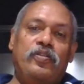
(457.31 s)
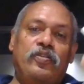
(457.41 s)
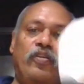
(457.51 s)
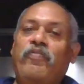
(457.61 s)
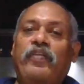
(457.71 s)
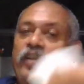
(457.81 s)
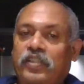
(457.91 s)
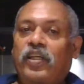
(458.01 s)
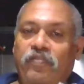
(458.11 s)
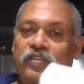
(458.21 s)
the software
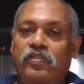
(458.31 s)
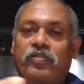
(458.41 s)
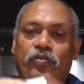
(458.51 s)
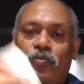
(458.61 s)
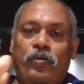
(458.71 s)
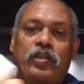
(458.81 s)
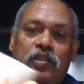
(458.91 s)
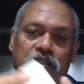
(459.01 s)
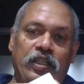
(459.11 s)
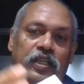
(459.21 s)
itself doesn't know what
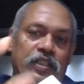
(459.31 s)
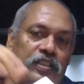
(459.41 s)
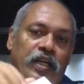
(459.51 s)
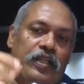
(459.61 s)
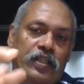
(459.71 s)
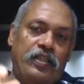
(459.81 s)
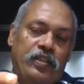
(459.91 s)
is there inside it